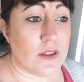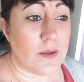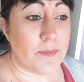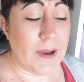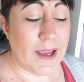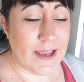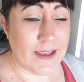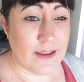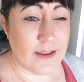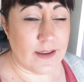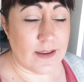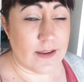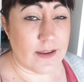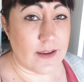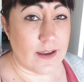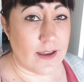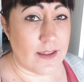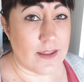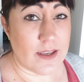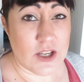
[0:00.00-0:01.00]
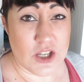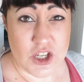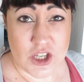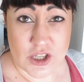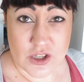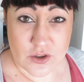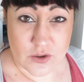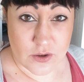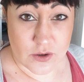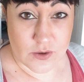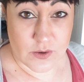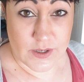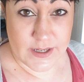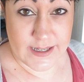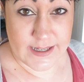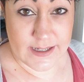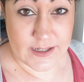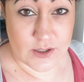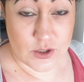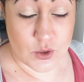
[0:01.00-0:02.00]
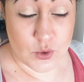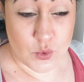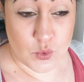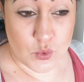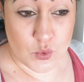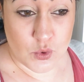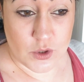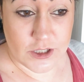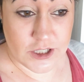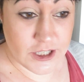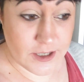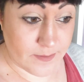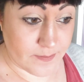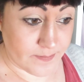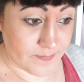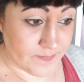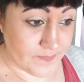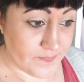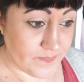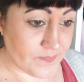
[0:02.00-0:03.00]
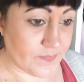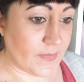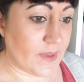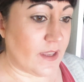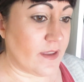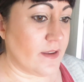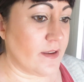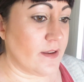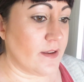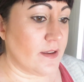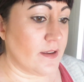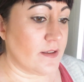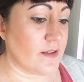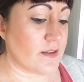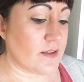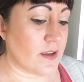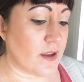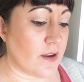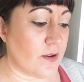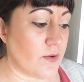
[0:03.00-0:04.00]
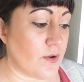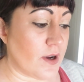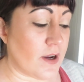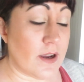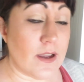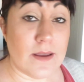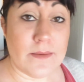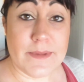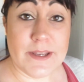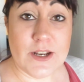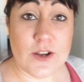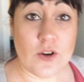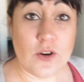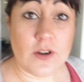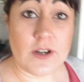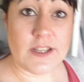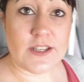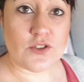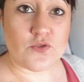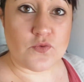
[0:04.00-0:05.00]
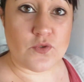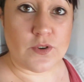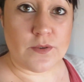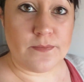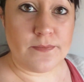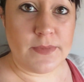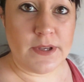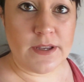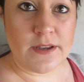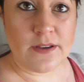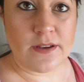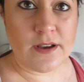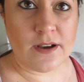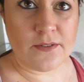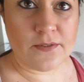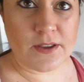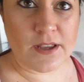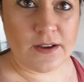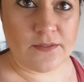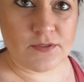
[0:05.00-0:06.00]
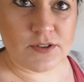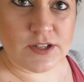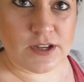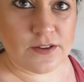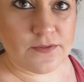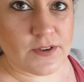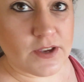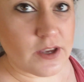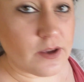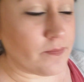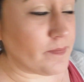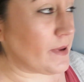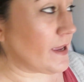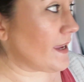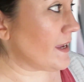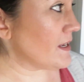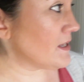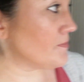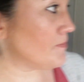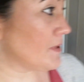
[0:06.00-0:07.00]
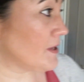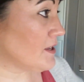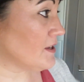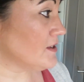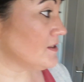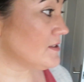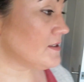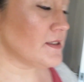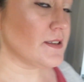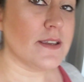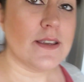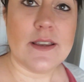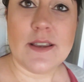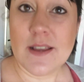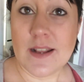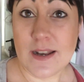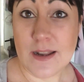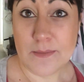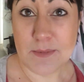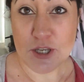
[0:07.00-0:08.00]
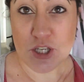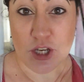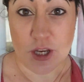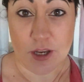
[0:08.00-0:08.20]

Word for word: the bank and then she's going to the gym. So I am in Holly's room. I've covered over her bed because, let me